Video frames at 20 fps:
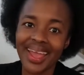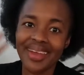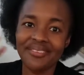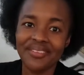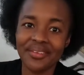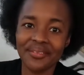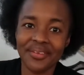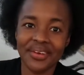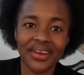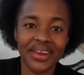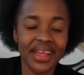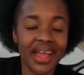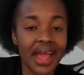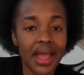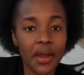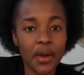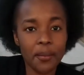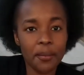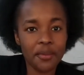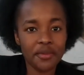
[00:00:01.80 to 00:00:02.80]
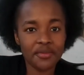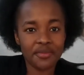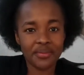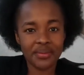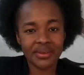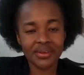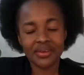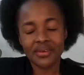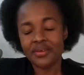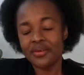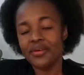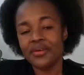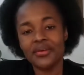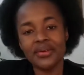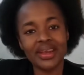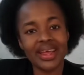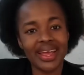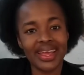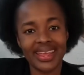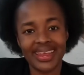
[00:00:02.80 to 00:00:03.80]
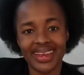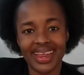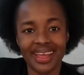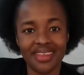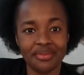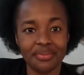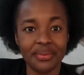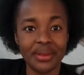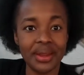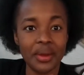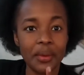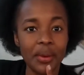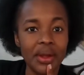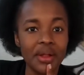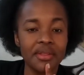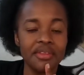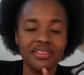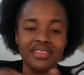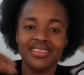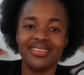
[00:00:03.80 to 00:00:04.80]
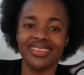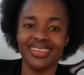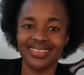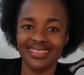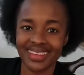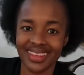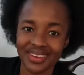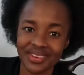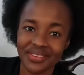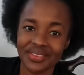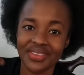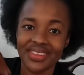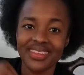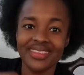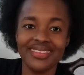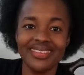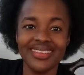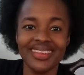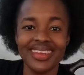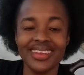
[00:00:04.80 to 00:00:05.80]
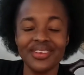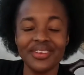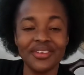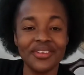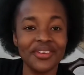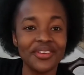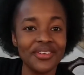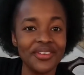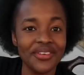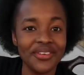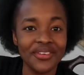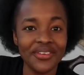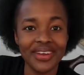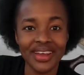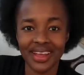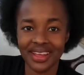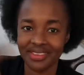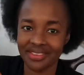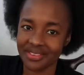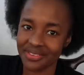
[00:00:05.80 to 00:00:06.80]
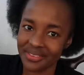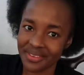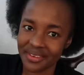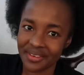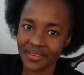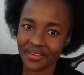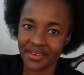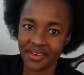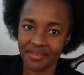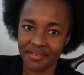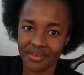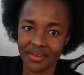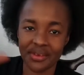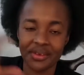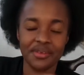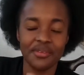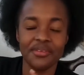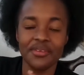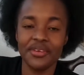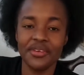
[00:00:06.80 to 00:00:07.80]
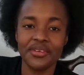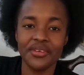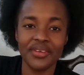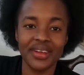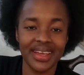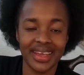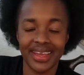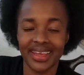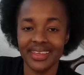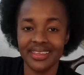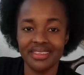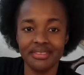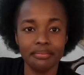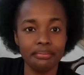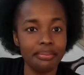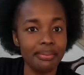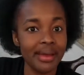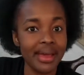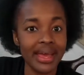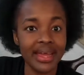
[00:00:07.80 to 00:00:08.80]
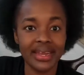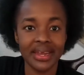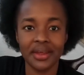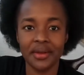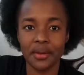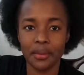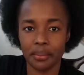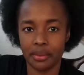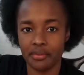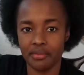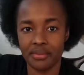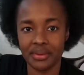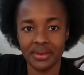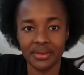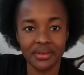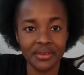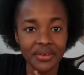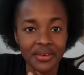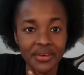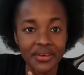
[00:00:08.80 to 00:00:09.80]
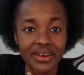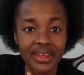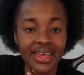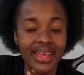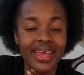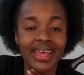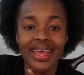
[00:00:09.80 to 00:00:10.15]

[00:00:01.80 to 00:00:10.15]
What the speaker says: everybody, I hope you've been good. It has been a while since I sat on this chair to talk to you guys, to record a video for you guys, but I hope you've been good.